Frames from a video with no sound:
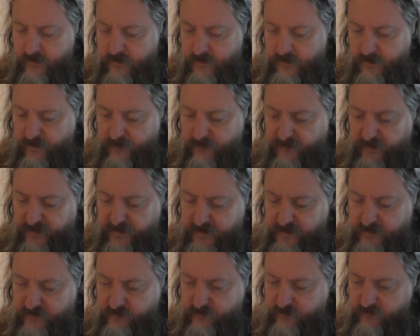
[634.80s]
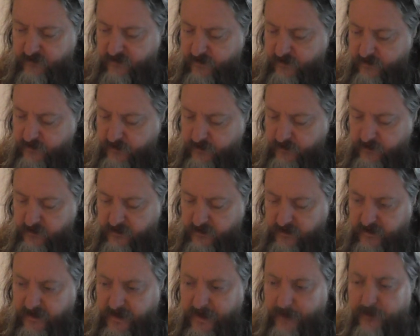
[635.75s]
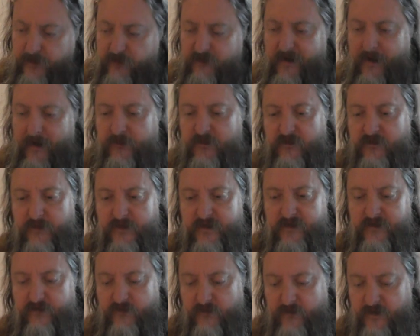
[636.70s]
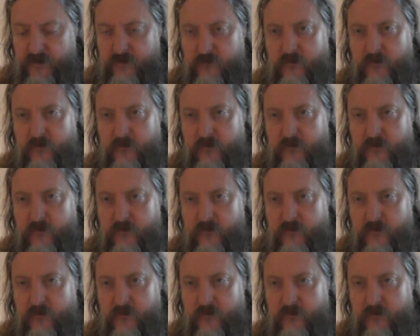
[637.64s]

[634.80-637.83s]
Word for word: yeah, I think this is looks like a couple of wraps are missing from this